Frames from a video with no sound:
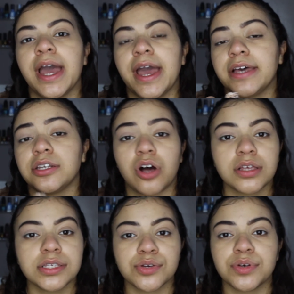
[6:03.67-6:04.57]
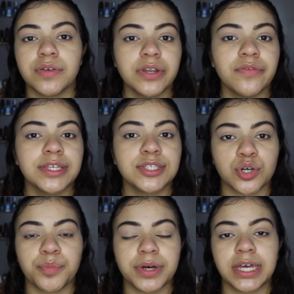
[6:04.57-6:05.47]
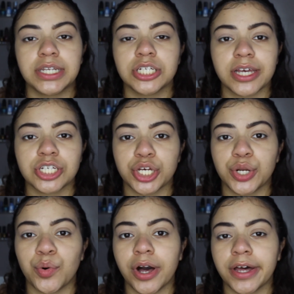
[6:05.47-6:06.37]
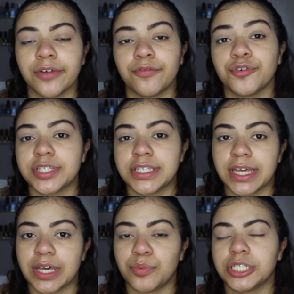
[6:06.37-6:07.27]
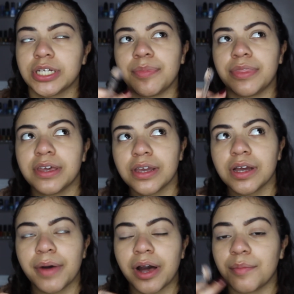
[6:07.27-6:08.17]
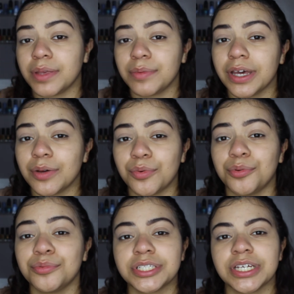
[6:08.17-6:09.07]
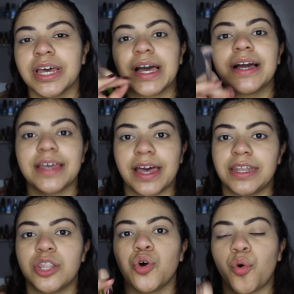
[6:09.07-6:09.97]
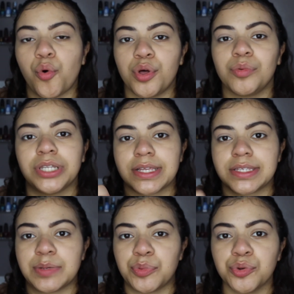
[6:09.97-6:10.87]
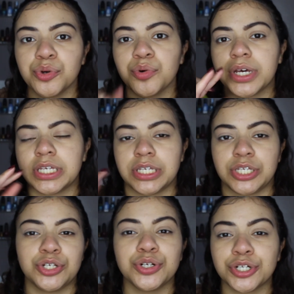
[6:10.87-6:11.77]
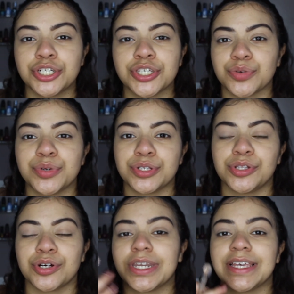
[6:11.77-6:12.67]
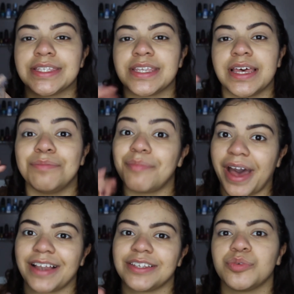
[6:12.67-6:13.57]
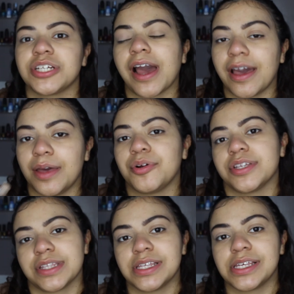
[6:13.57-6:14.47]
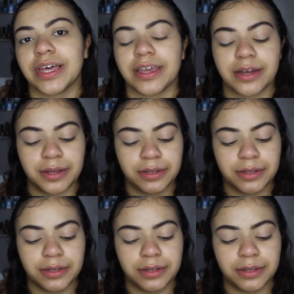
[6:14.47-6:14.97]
And also, even if I don't put any eyeshadow on for today, which I'm thinking about, maybe I won't, again, the oil will not seep through. You're just going to look nice and matte, which I personally like.